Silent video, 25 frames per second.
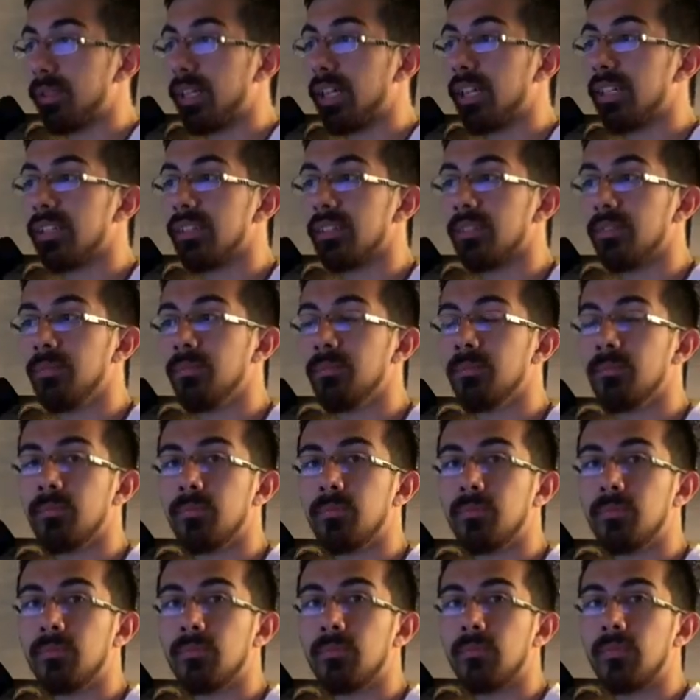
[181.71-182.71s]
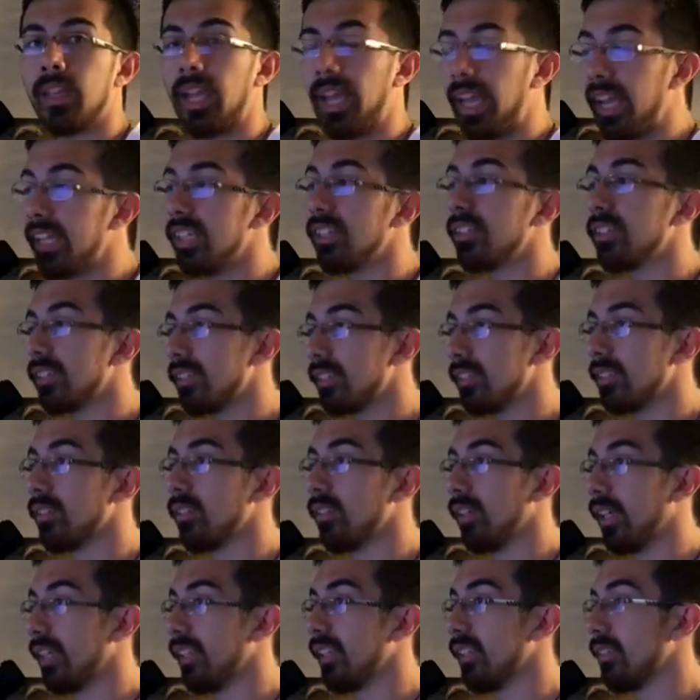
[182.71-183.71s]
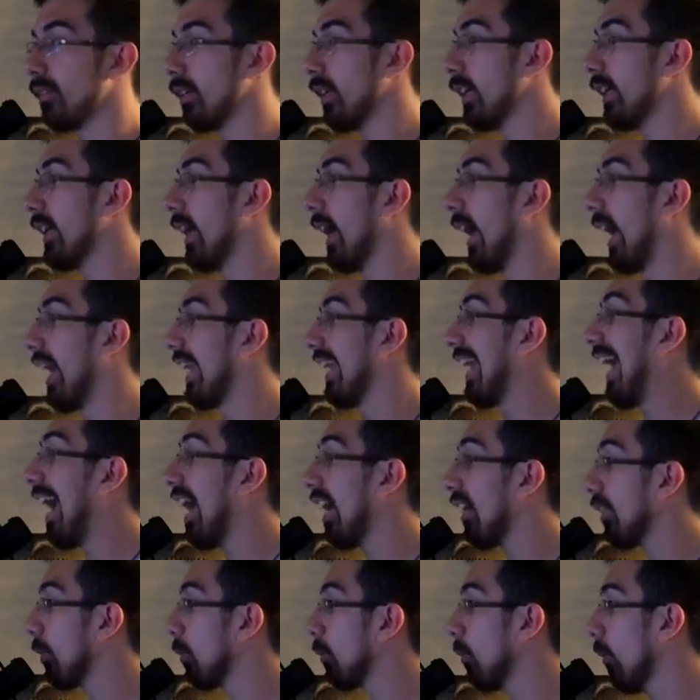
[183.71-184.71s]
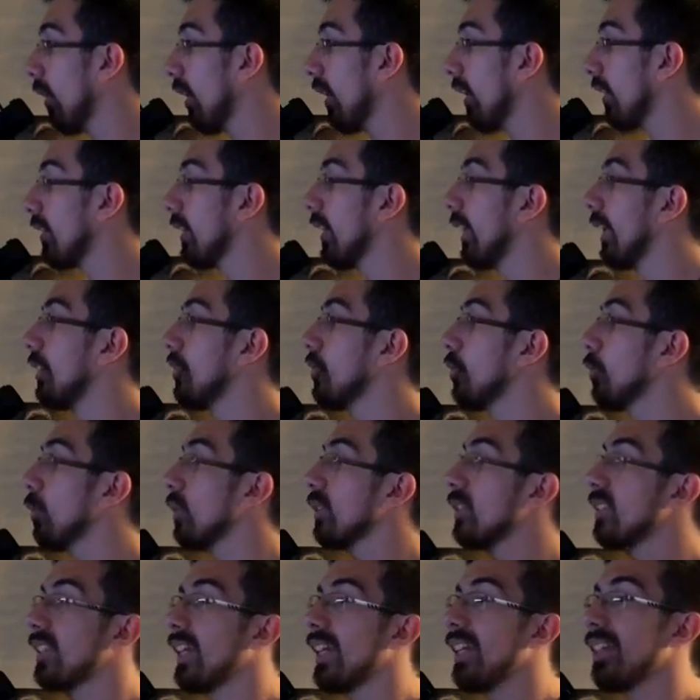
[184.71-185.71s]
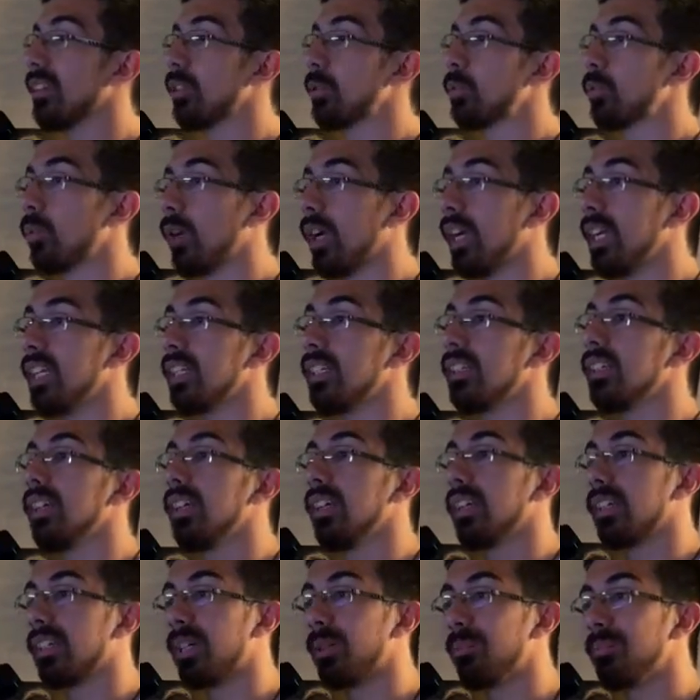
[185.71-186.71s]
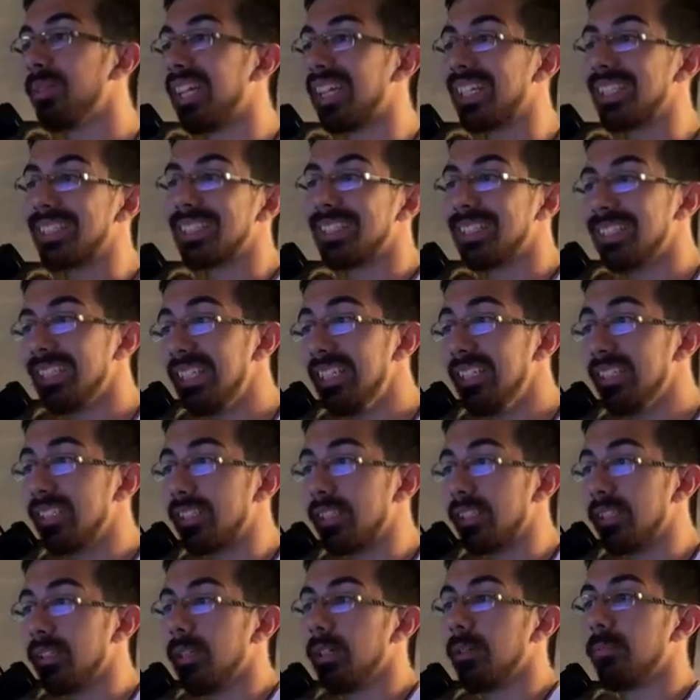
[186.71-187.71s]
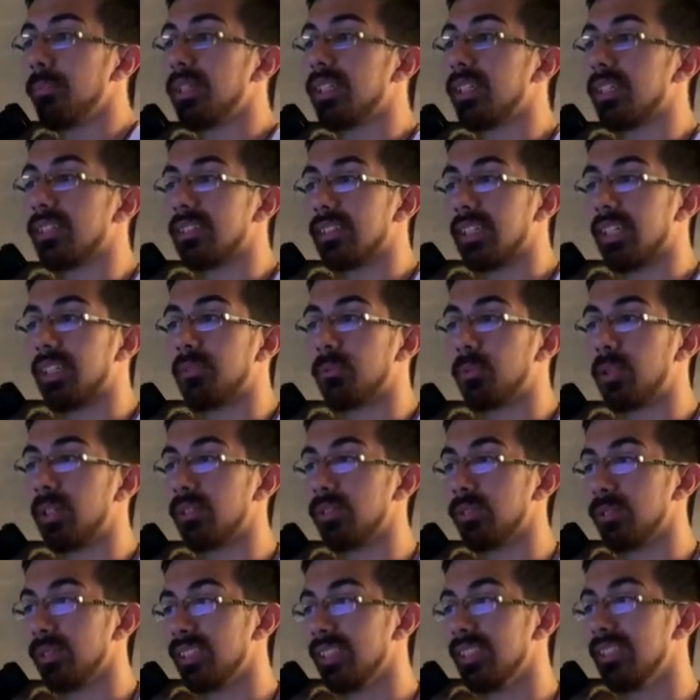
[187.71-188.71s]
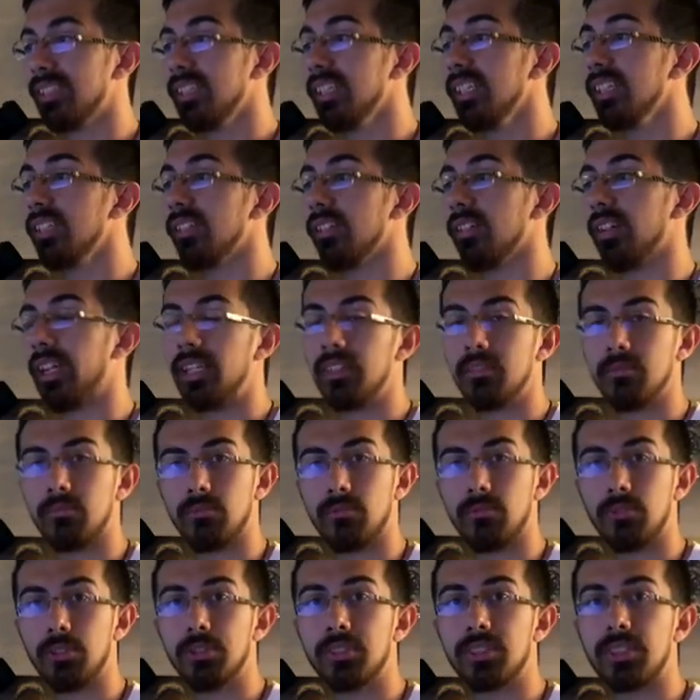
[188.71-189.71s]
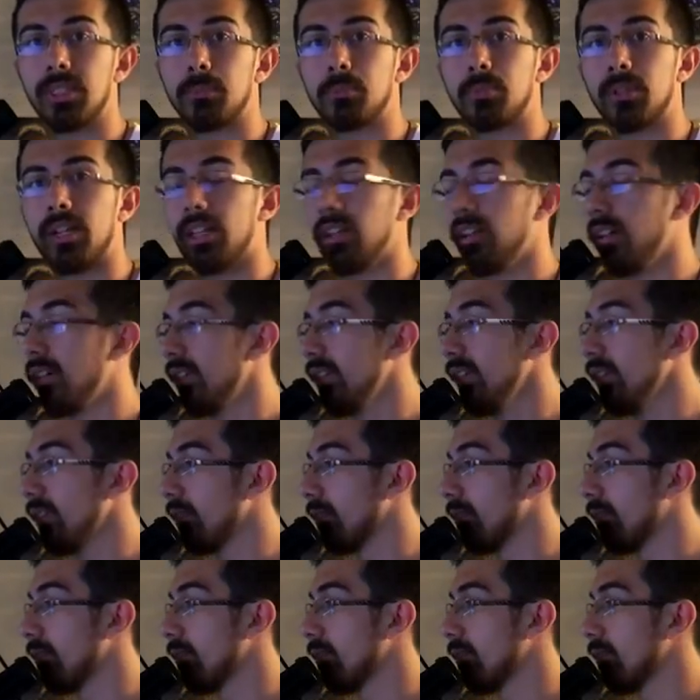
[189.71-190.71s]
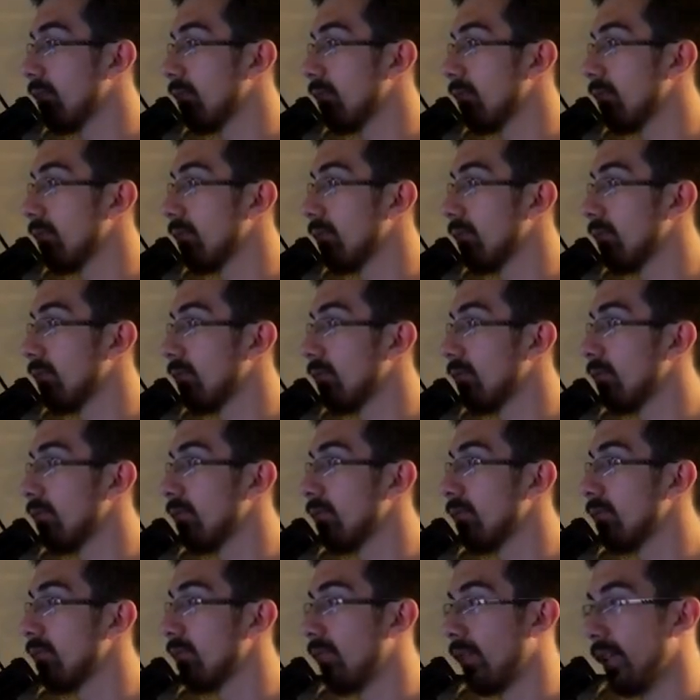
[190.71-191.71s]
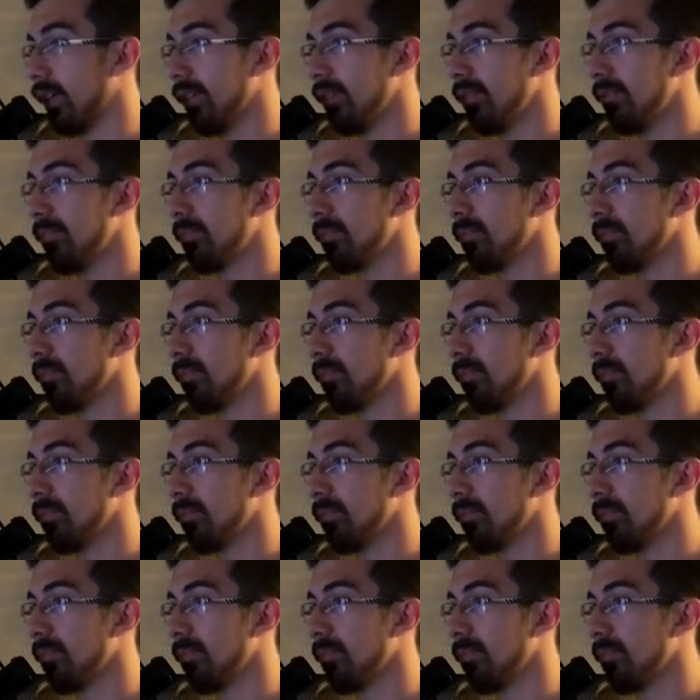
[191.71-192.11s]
right in, and you could still, and then, and either way, you would take the rein come next season because Seth Russell is a senior, and you step right on in, right?